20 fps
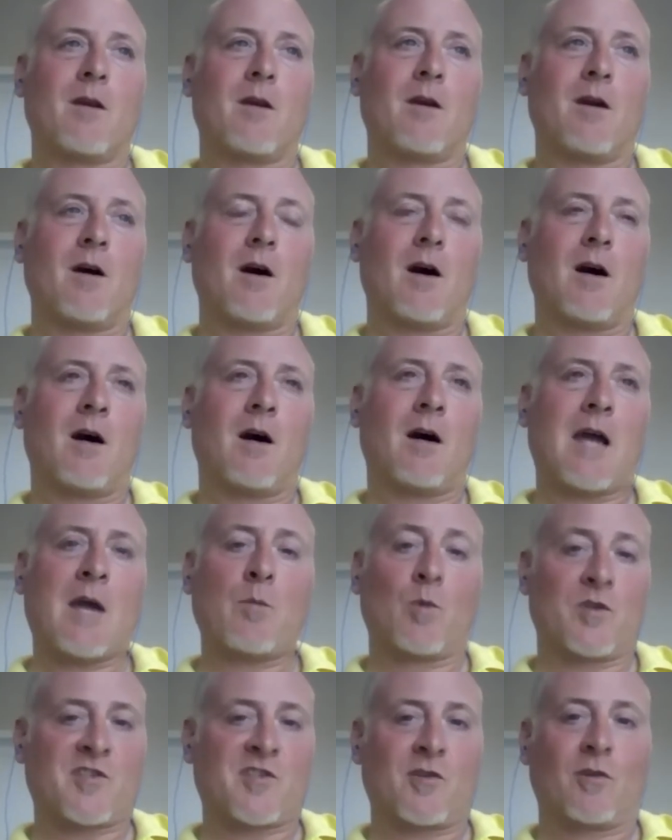And
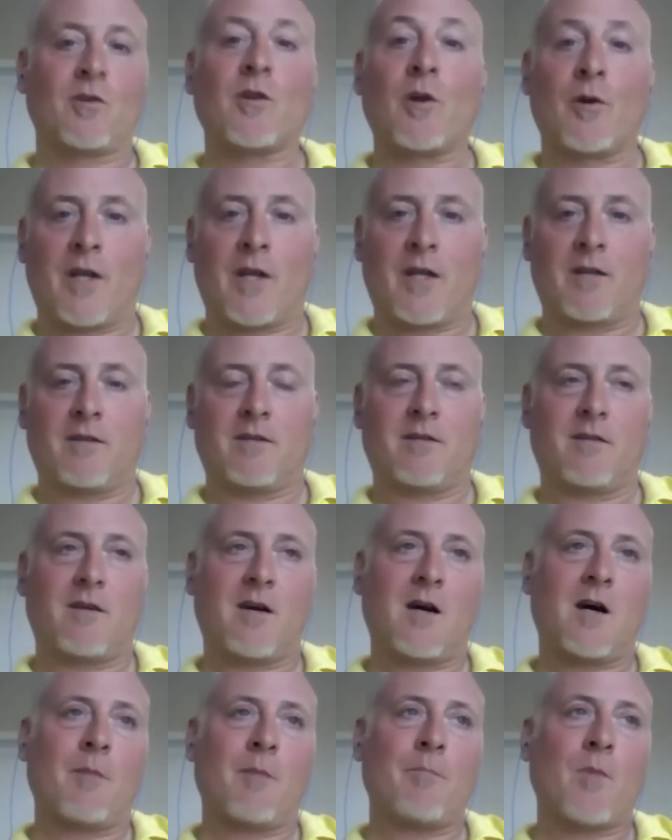we're still learning.
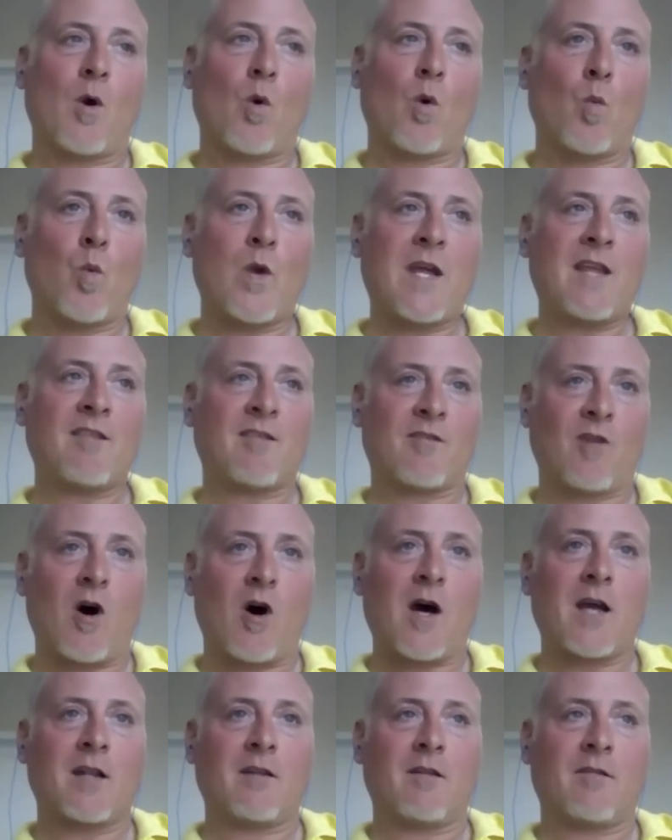We
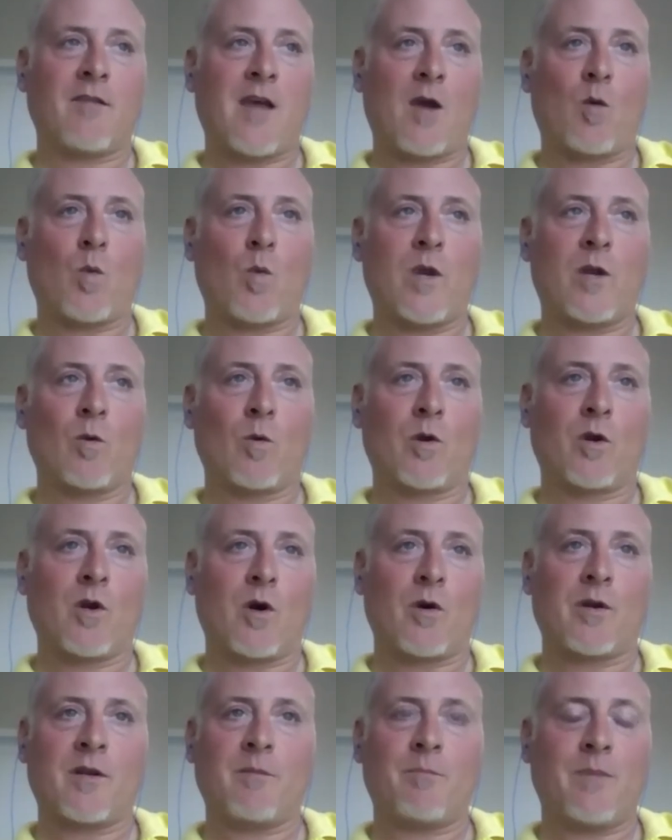thought that we were
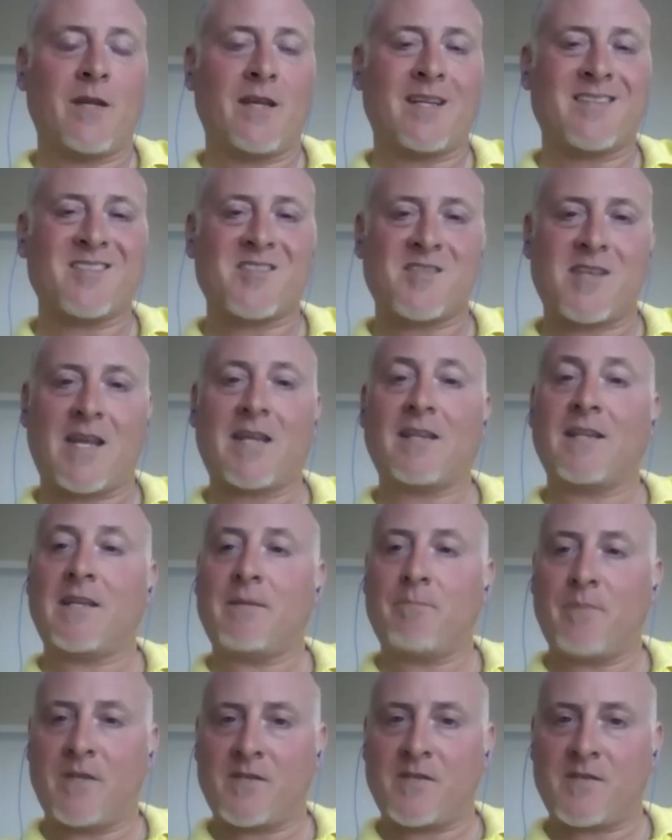going to be insanely
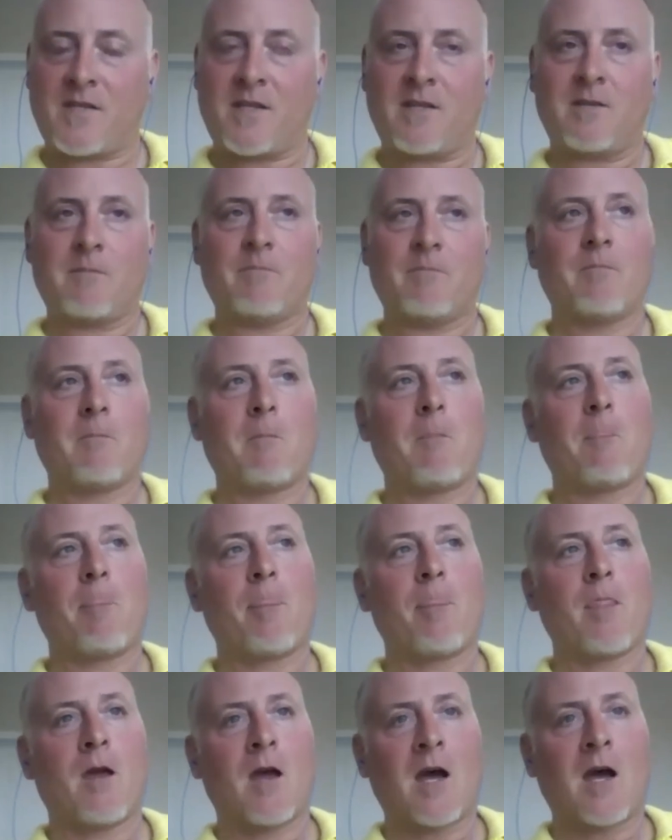busy.
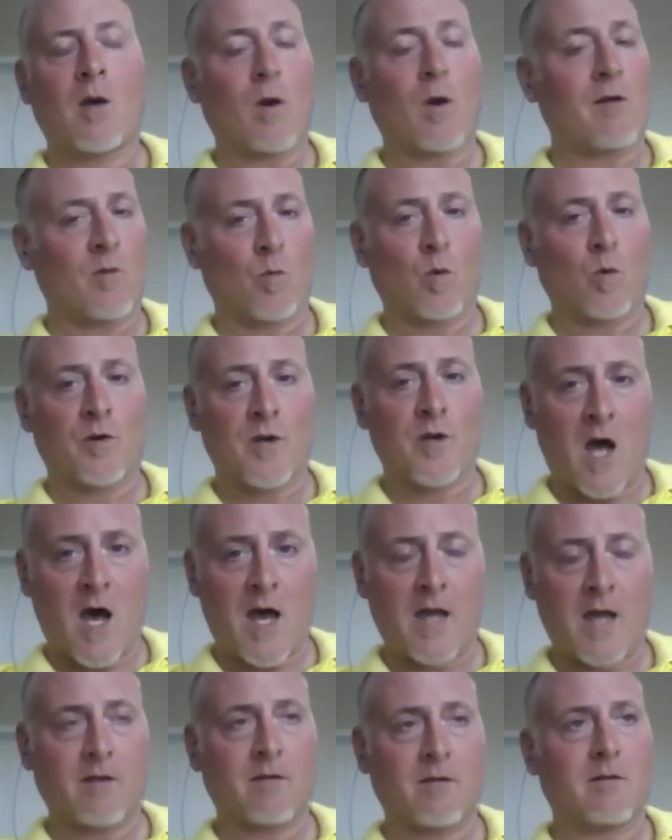However, we're
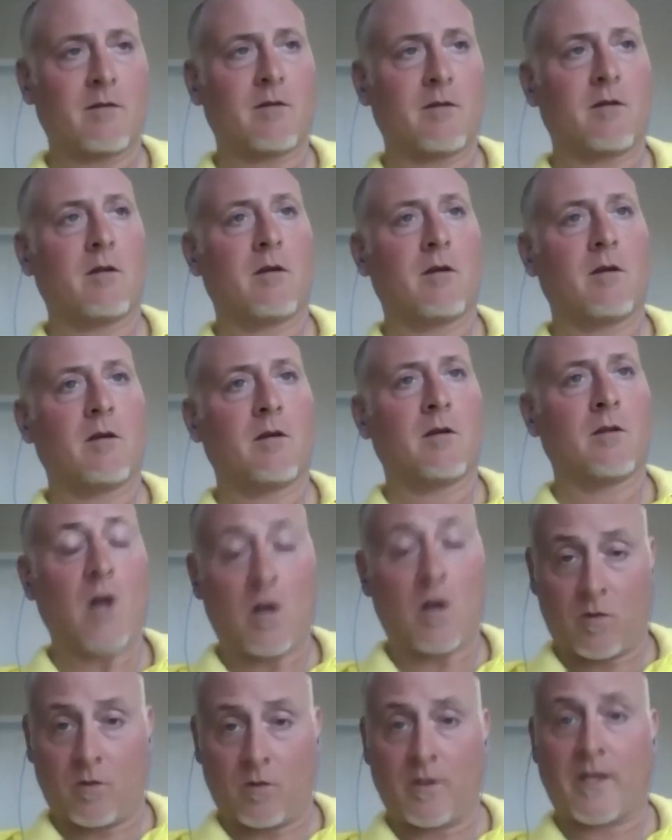not.
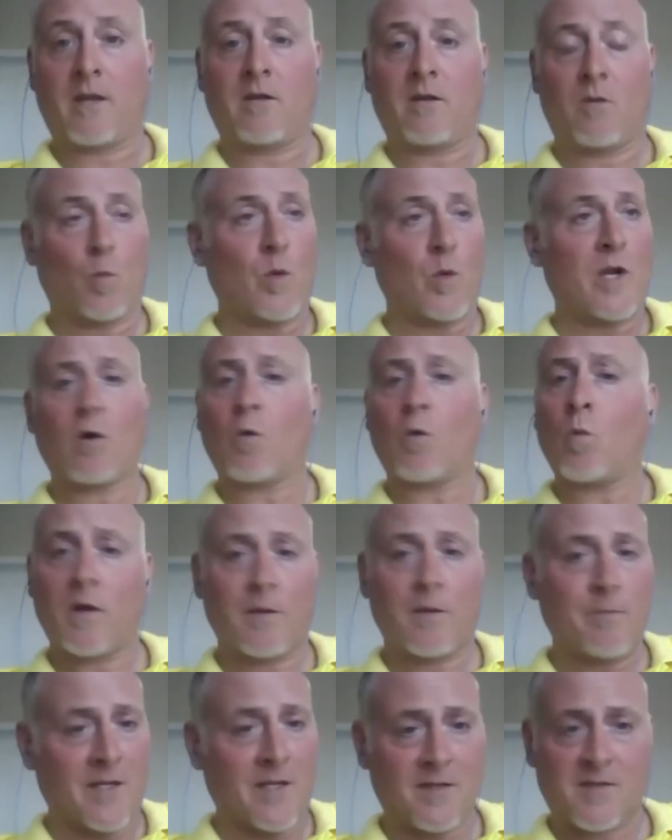Luckily, we don't want to
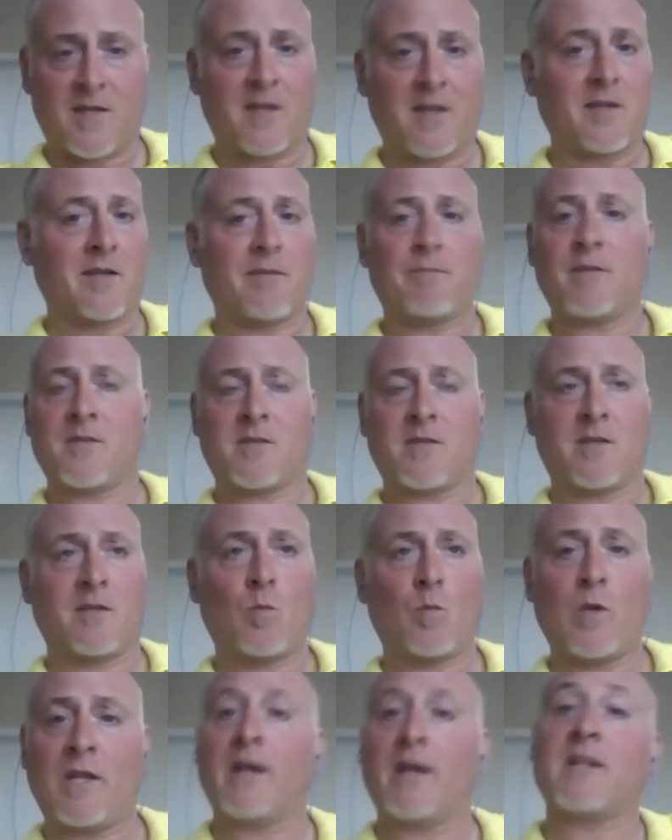be insanely busy.
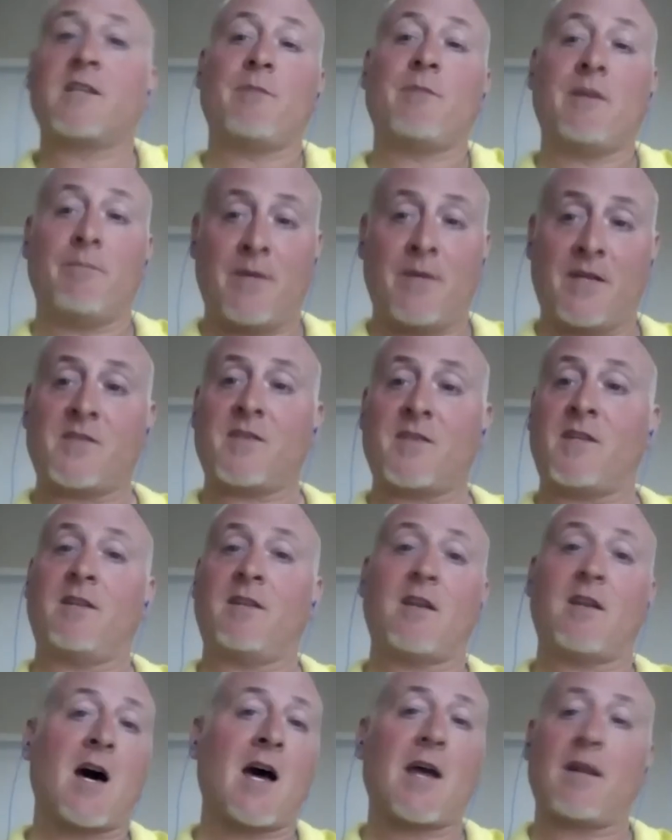We like to be busy,
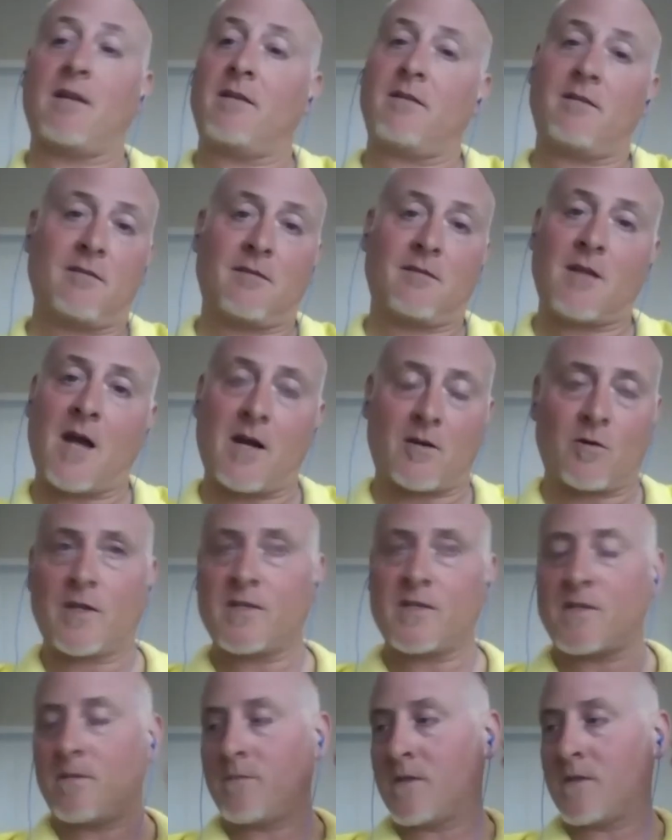not
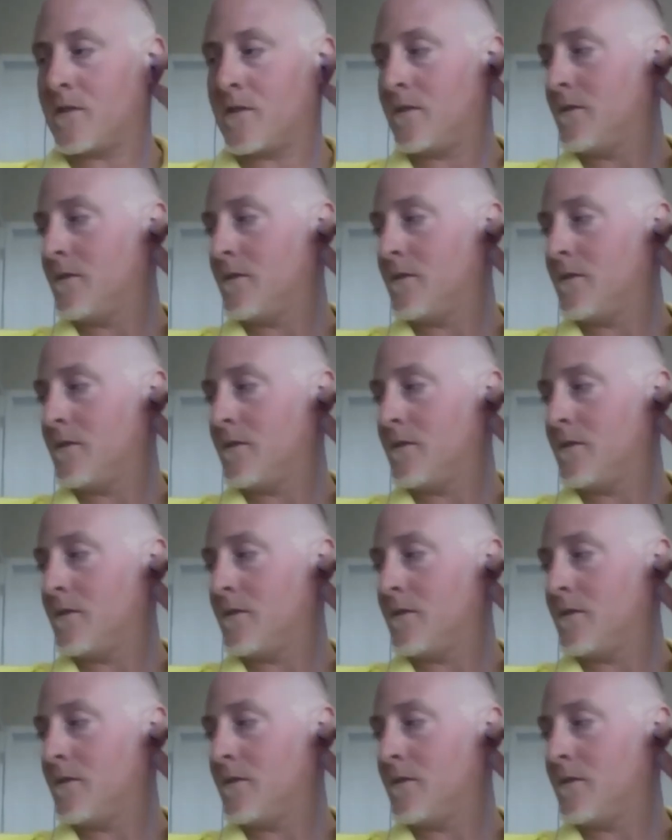crazy busy.